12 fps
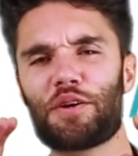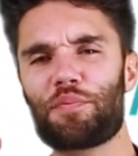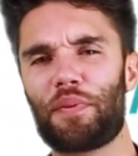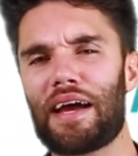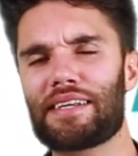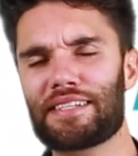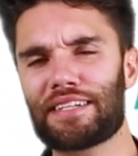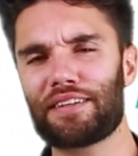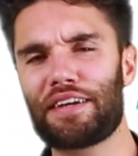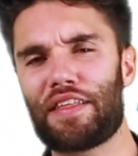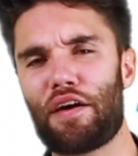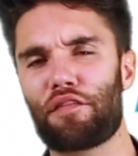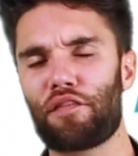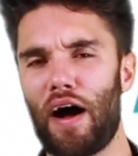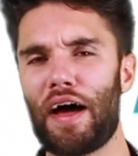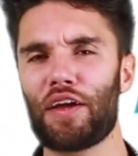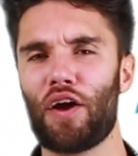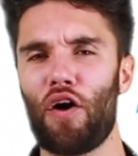so basically they're
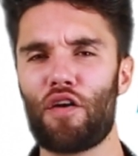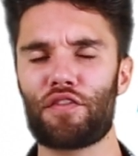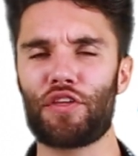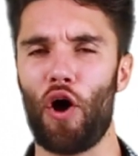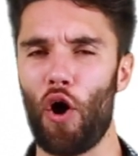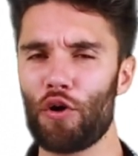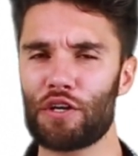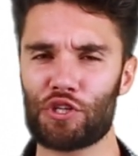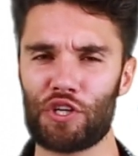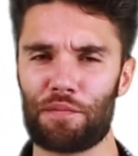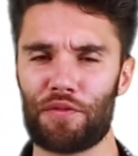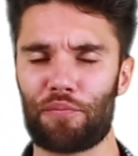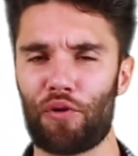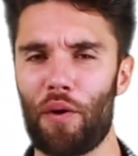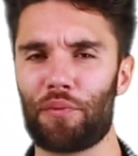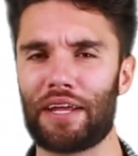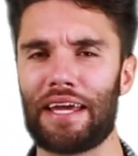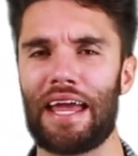fighting over the ownership of the
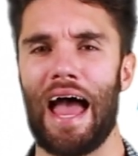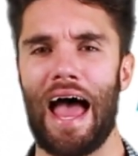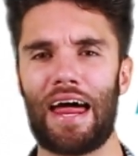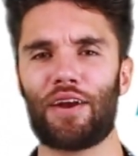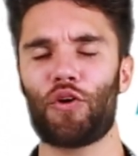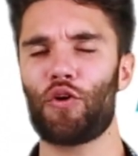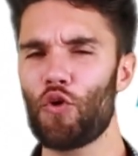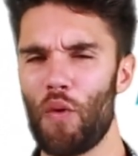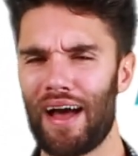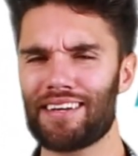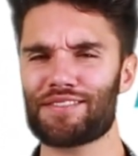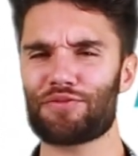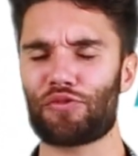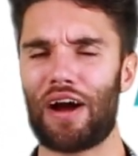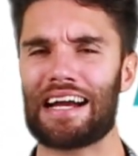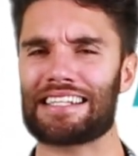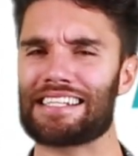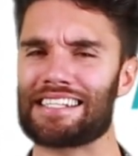property and who has the
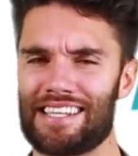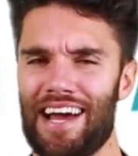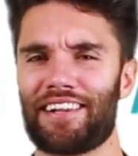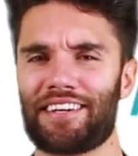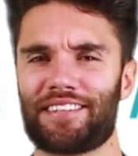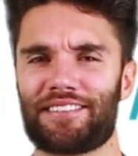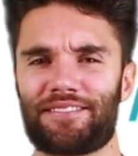right to sell it